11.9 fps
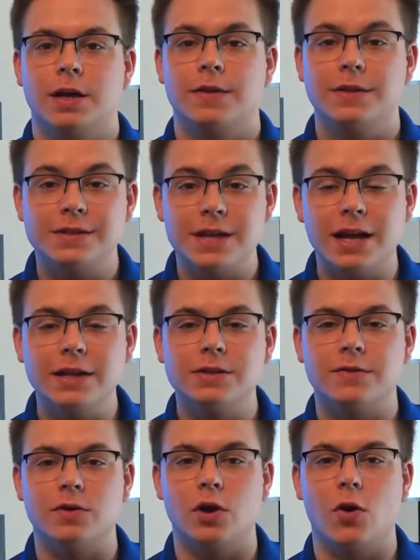In the
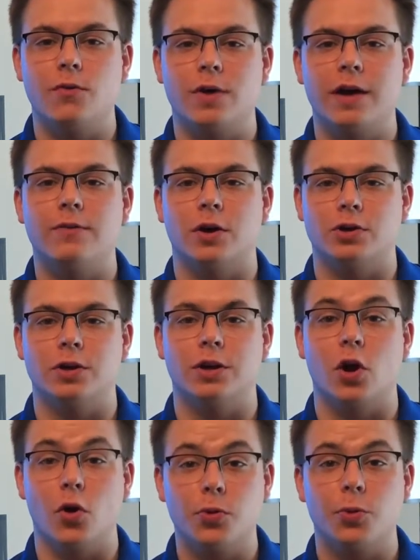settings of the O500
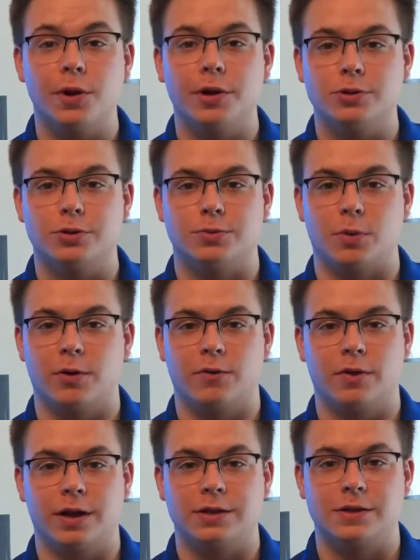and O300 Smart
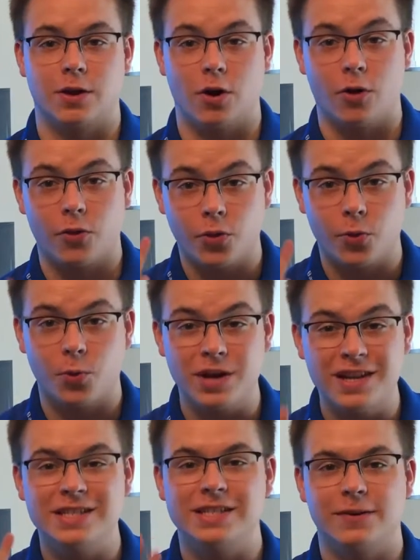Reflect, there are
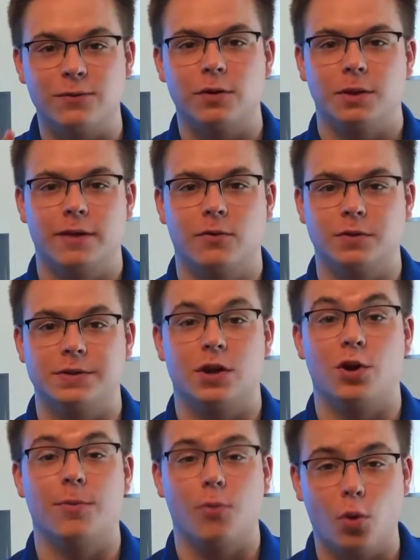3 different levels
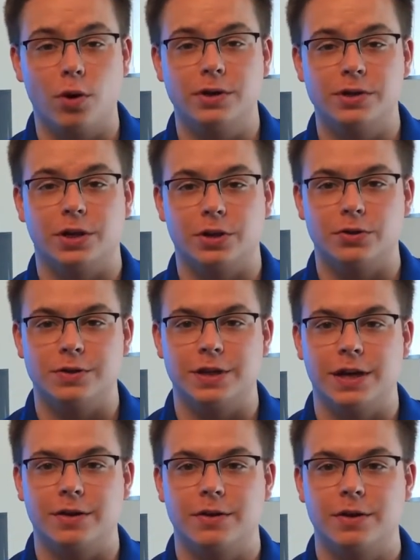that are important to
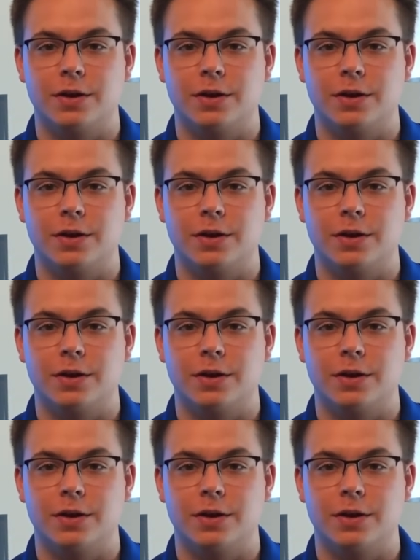understand.